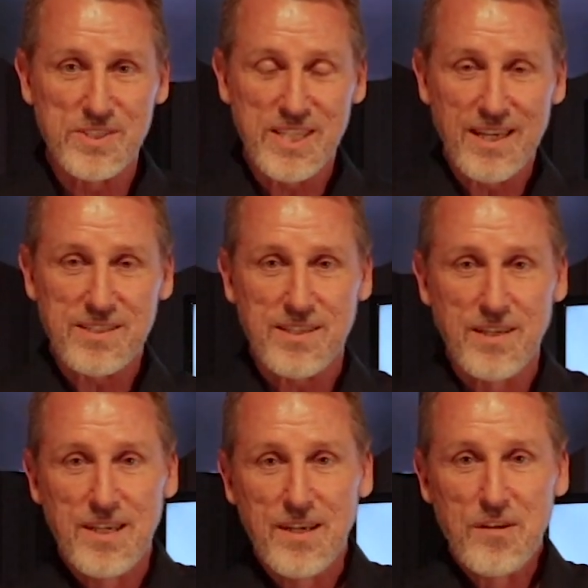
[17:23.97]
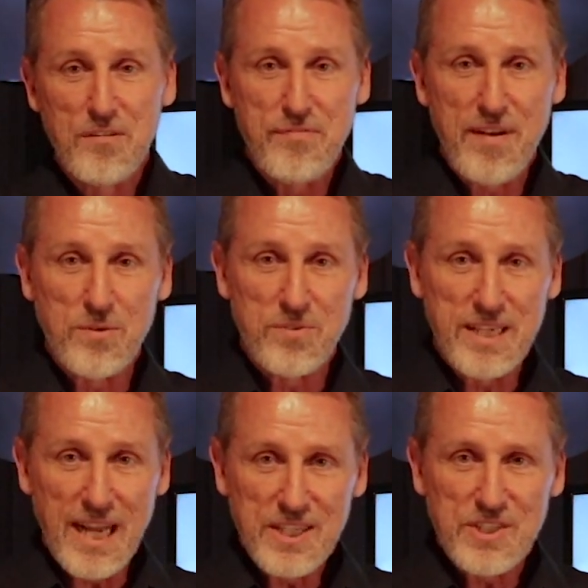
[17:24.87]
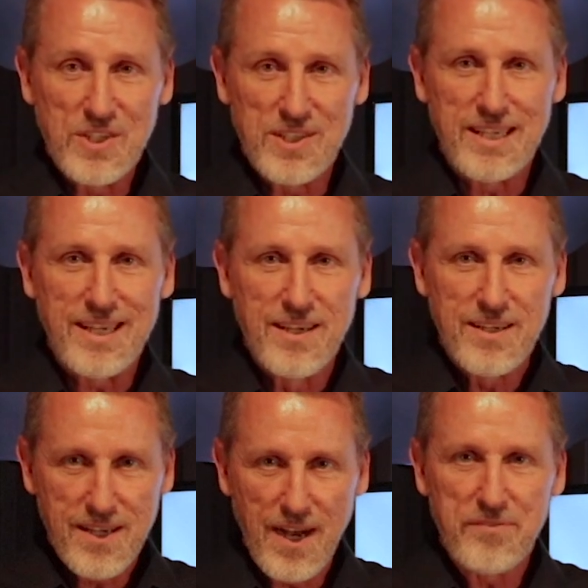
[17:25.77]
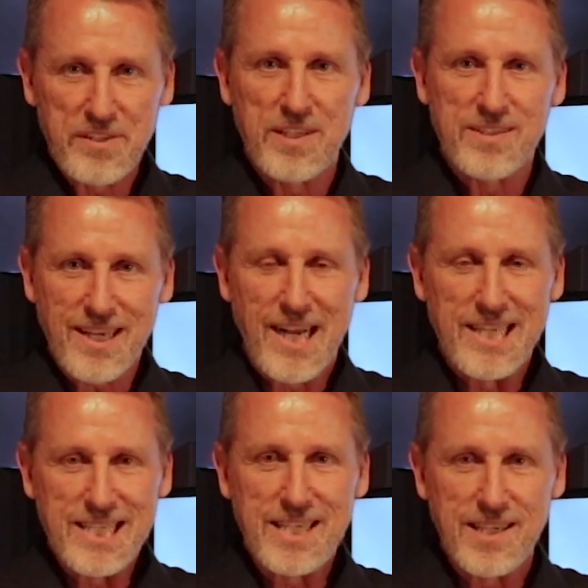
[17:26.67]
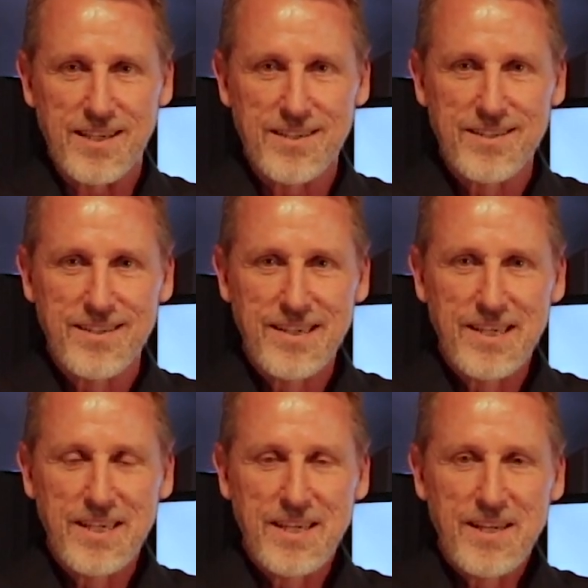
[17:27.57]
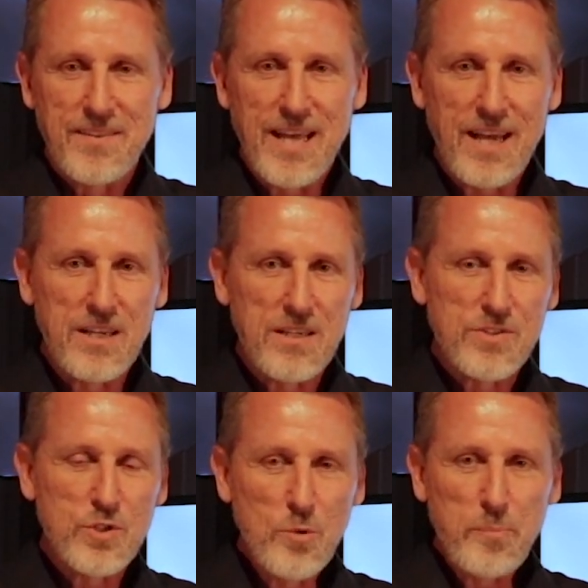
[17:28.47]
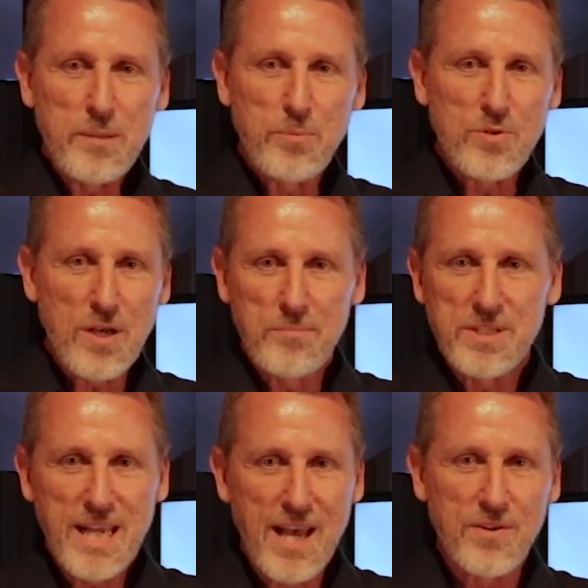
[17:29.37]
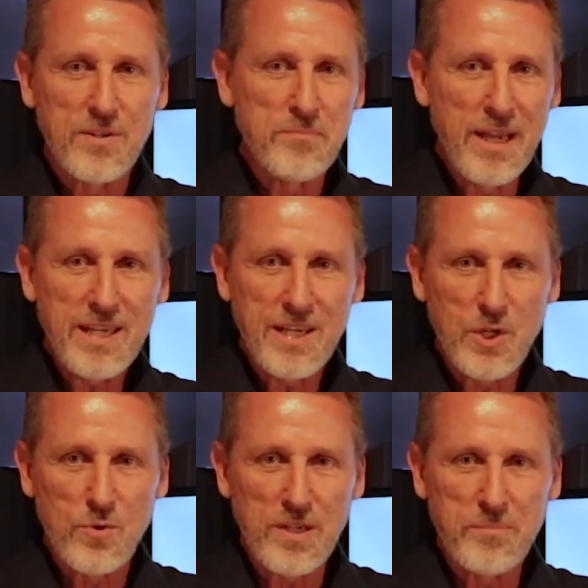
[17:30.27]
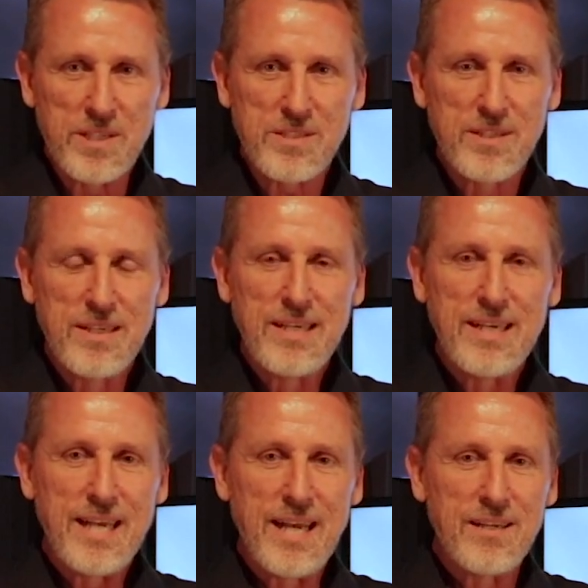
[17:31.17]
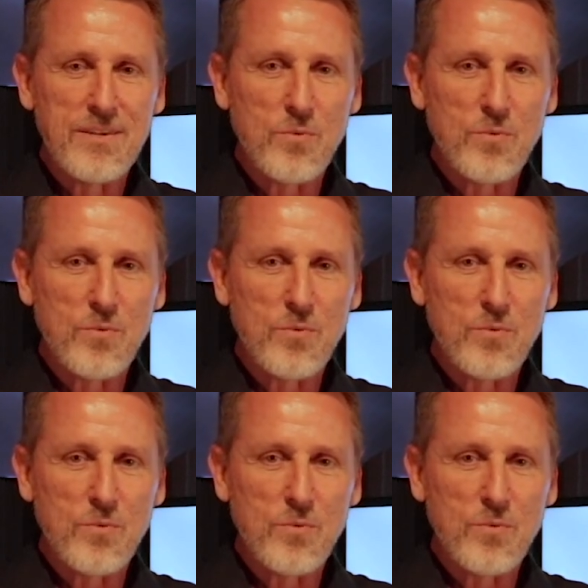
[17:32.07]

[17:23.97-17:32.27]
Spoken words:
That is a foundationally covenant idea, that two people come together and make an agreement, and